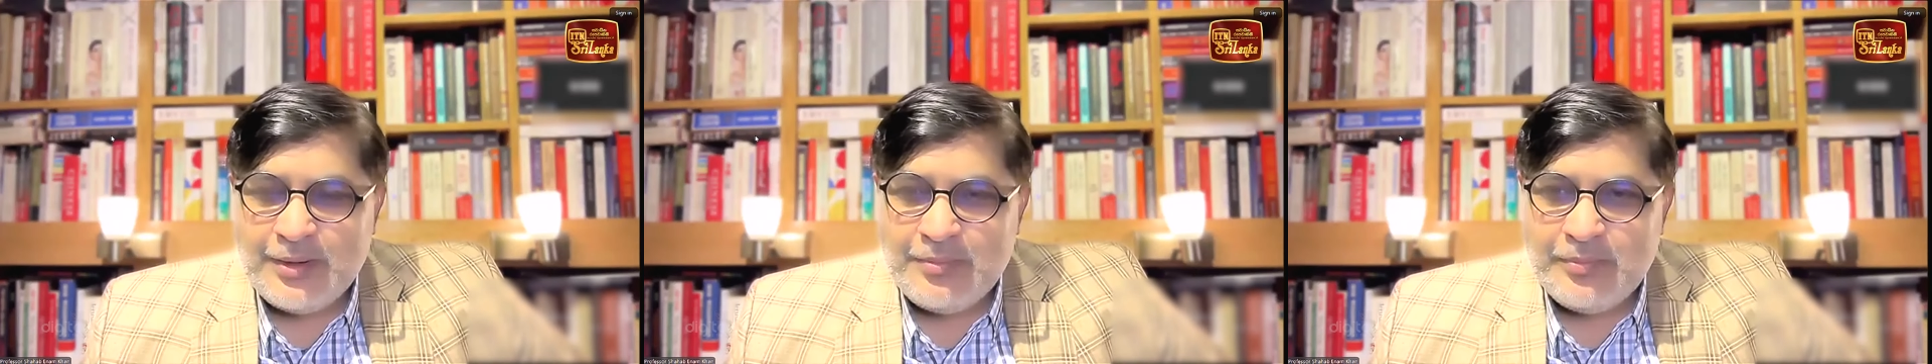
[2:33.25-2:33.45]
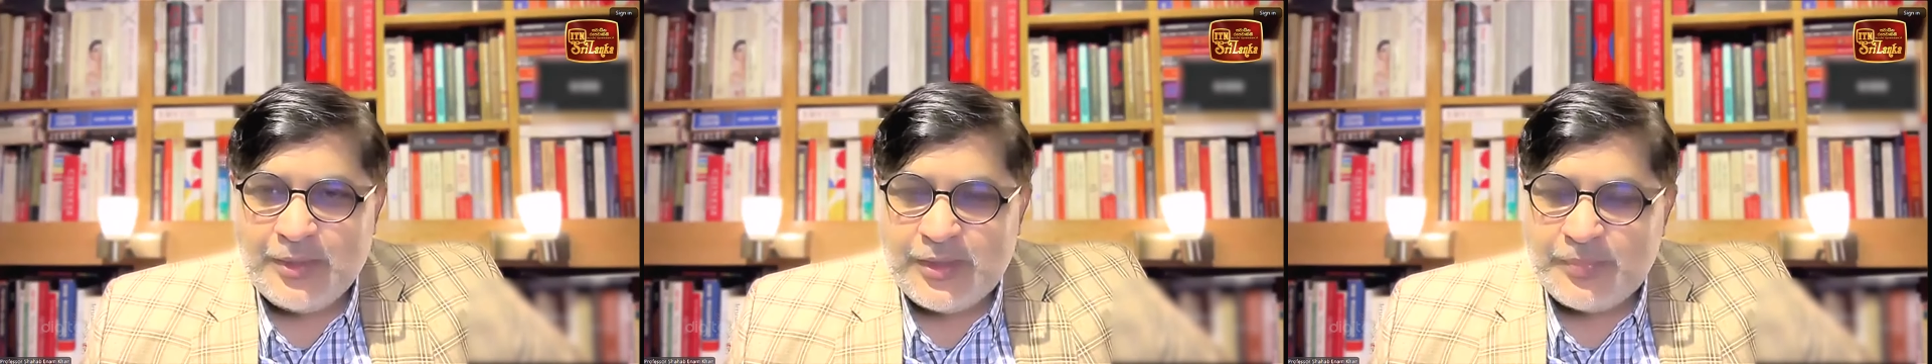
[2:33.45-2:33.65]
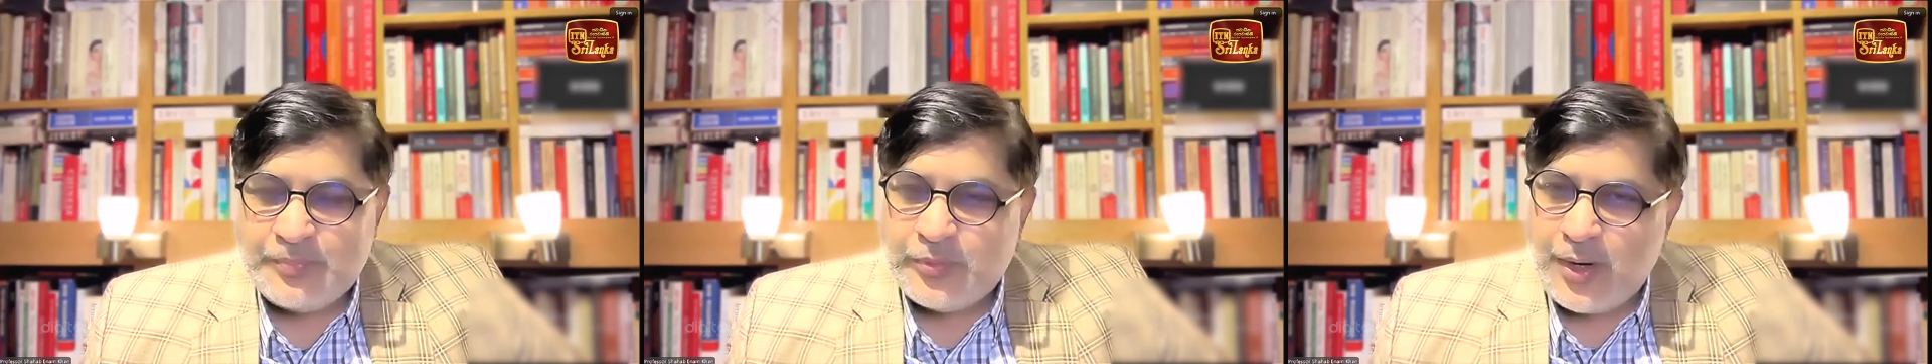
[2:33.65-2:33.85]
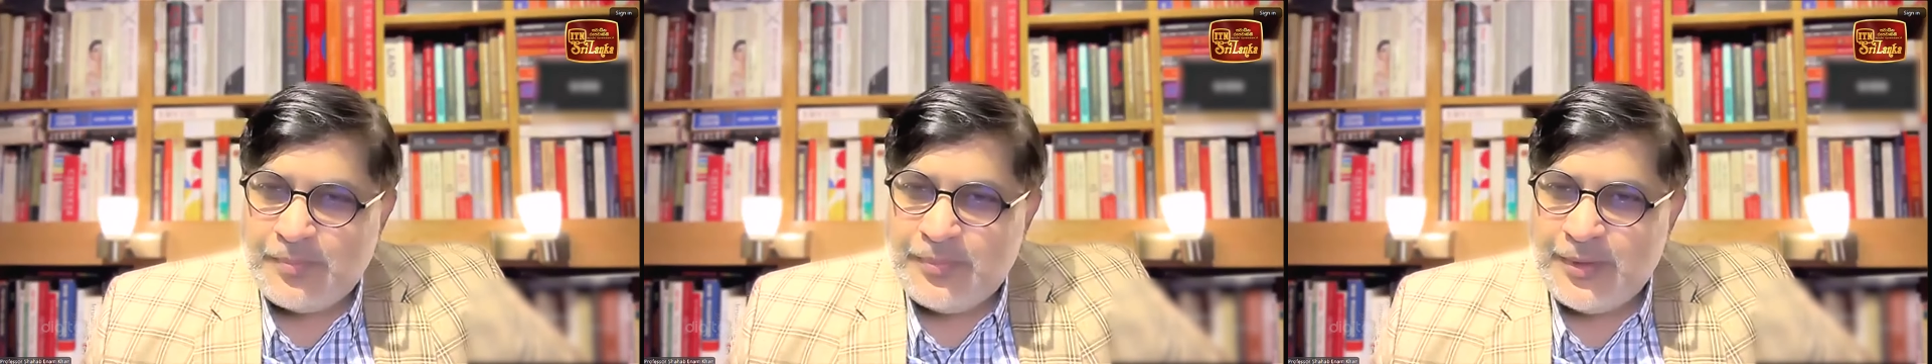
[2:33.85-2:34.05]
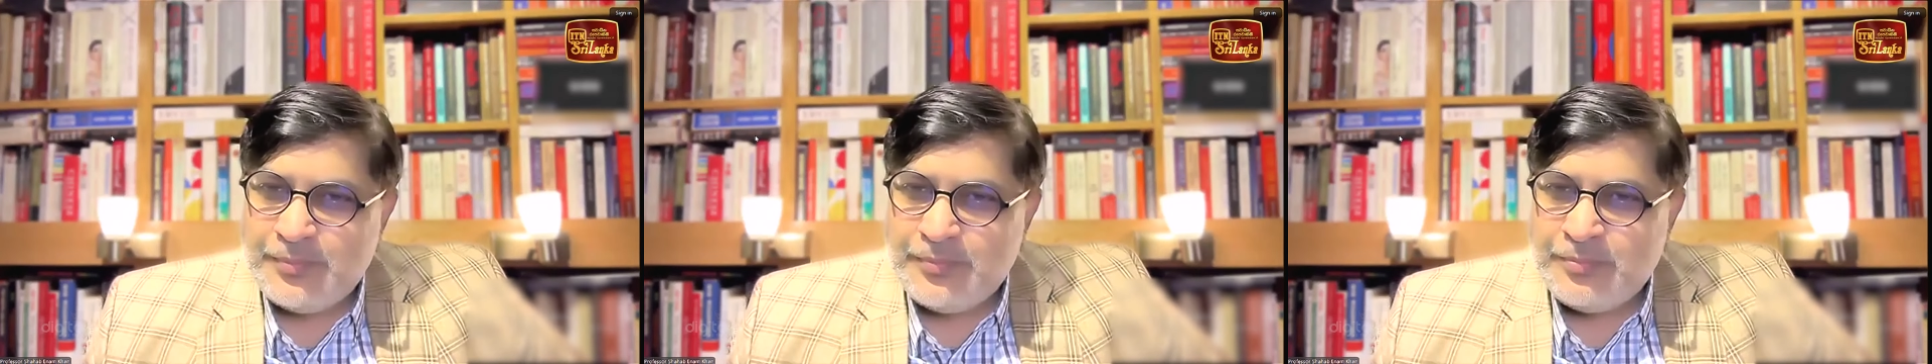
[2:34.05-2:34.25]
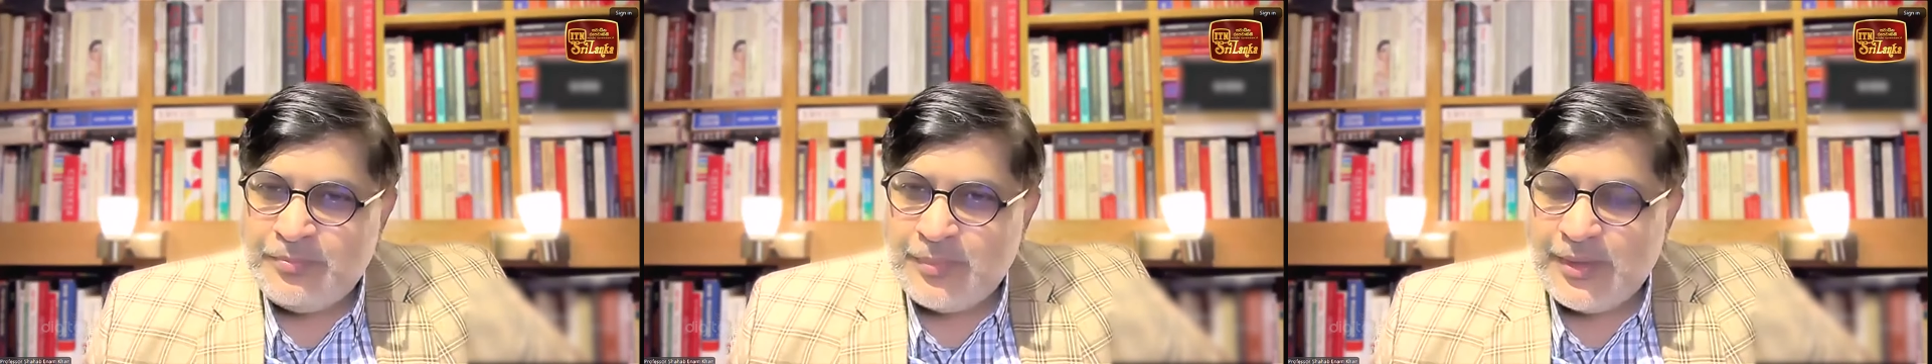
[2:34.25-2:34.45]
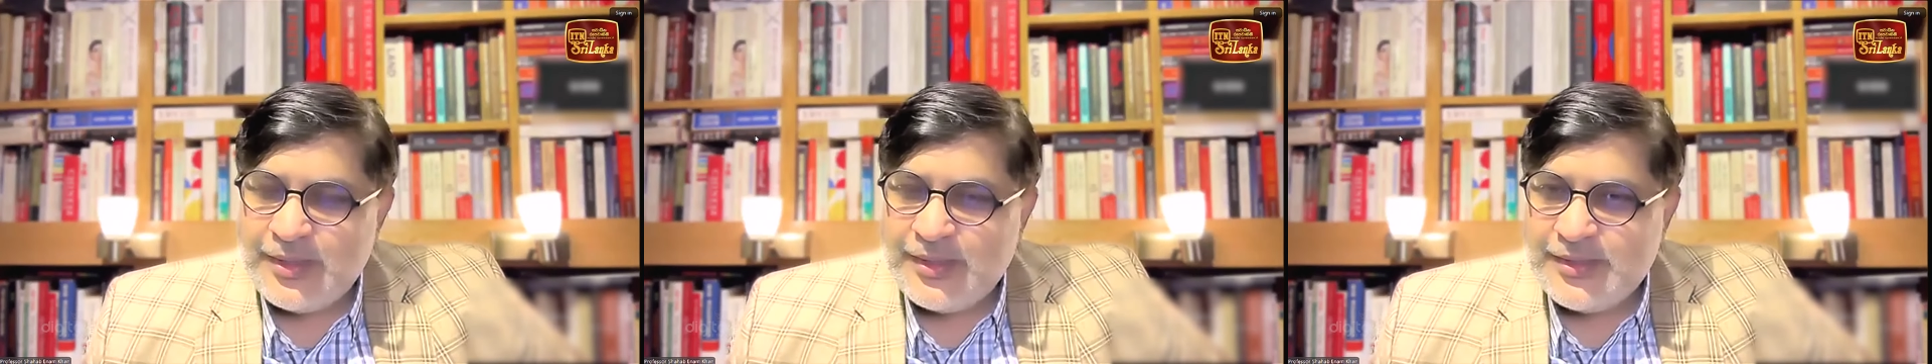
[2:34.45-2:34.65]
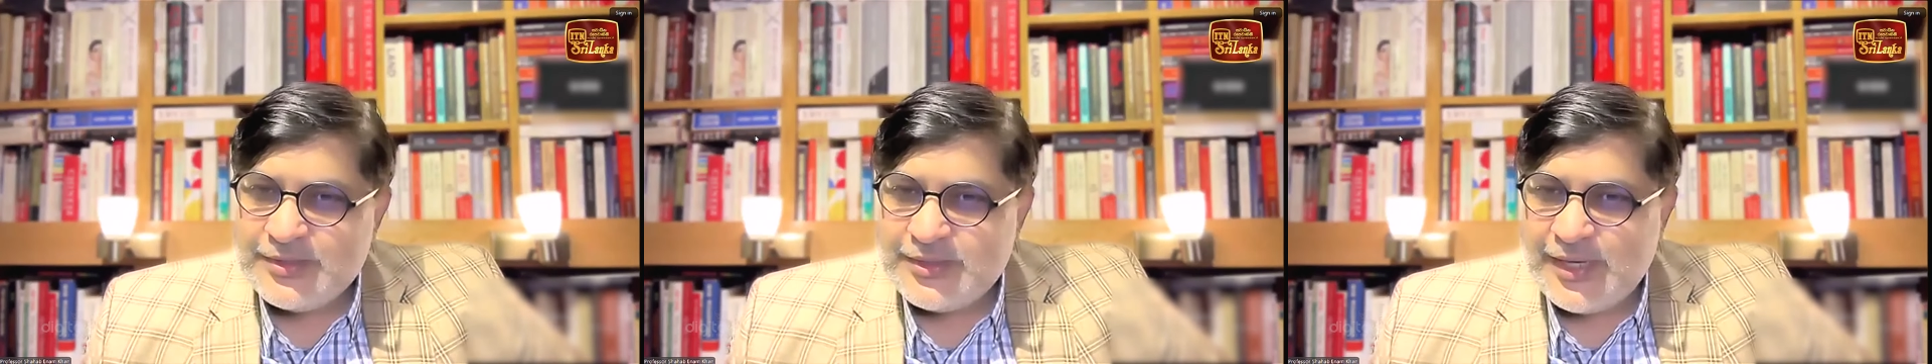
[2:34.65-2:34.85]
but the problem
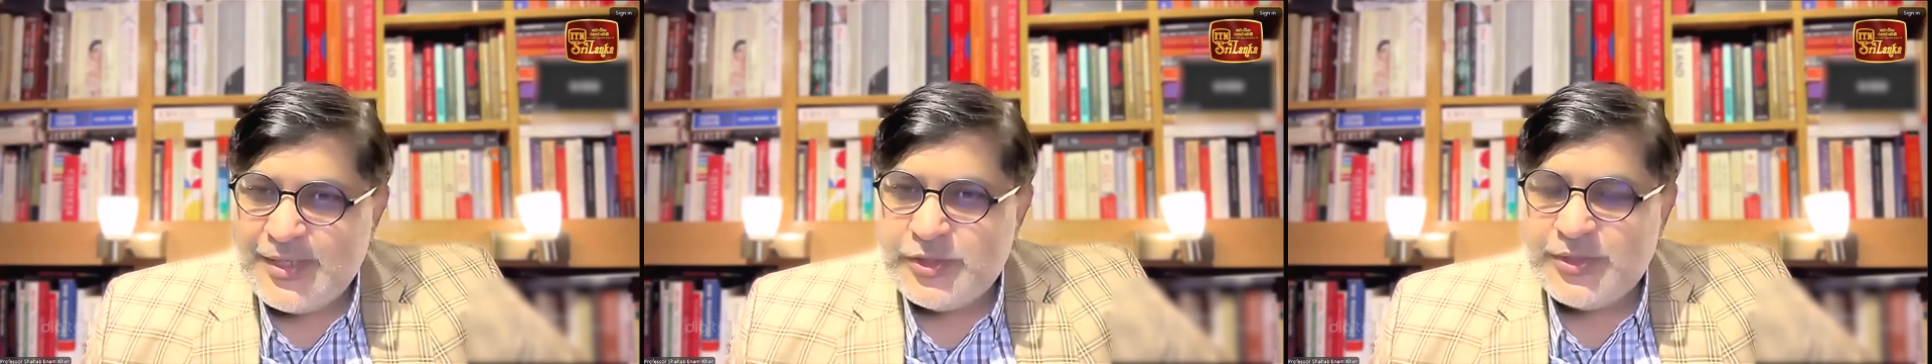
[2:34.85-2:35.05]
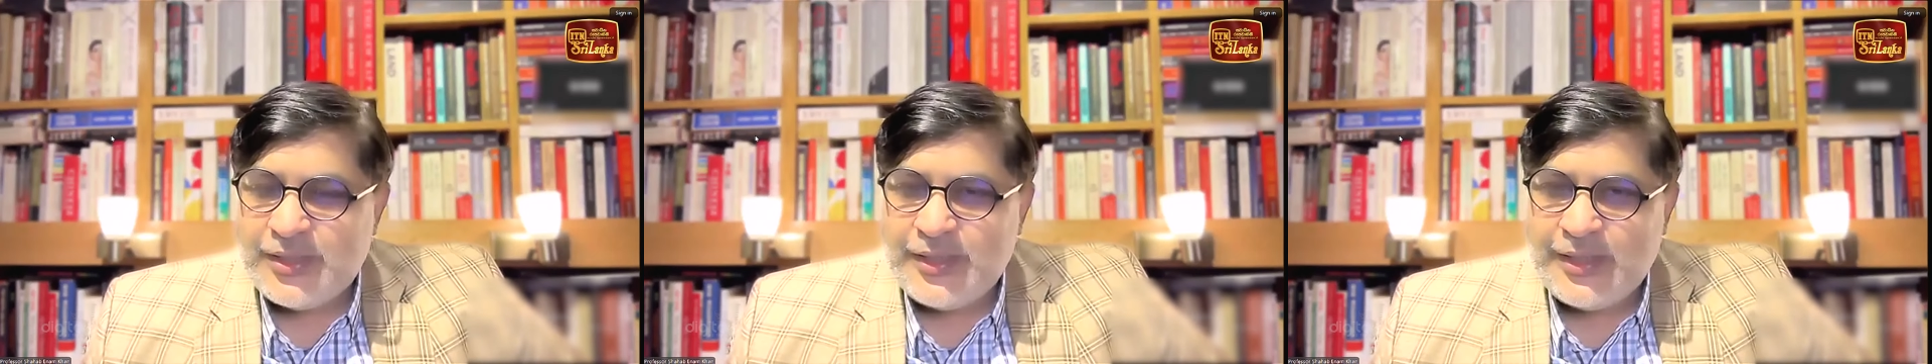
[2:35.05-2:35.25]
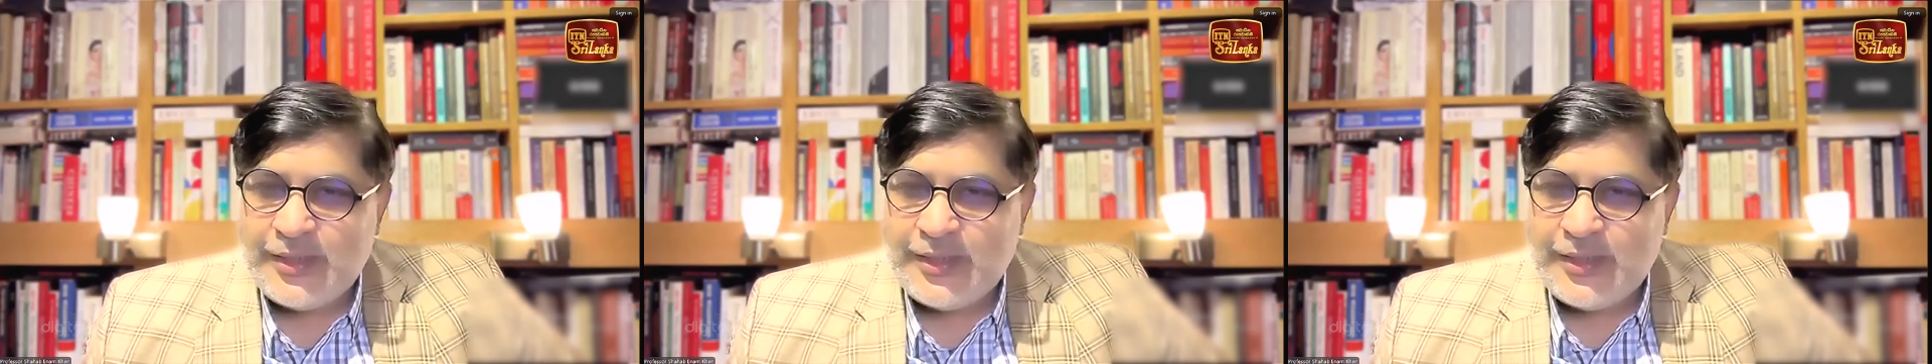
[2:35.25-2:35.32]
essentially